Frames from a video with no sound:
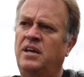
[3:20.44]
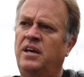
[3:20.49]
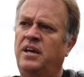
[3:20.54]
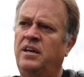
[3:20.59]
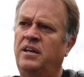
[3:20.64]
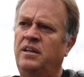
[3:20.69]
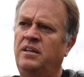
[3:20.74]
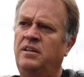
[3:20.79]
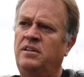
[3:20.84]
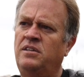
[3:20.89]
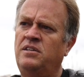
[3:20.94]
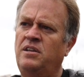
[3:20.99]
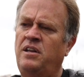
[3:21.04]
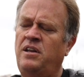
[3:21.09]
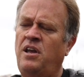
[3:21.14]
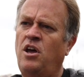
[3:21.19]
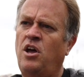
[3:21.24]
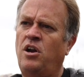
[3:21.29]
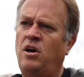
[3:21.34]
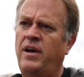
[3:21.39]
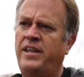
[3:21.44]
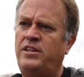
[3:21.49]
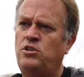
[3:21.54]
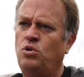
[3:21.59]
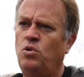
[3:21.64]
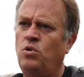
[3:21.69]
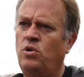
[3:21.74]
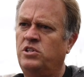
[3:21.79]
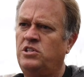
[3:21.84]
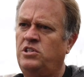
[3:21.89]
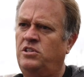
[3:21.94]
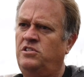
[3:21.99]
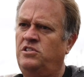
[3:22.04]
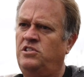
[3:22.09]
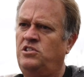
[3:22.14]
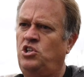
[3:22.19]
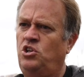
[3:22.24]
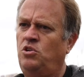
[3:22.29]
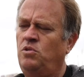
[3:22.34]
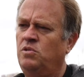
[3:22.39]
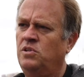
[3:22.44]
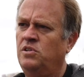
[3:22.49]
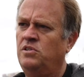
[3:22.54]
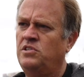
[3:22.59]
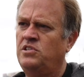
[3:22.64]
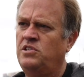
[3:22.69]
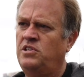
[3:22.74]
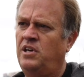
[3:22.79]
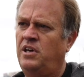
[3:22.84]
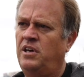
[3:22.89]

And you know, I talk to students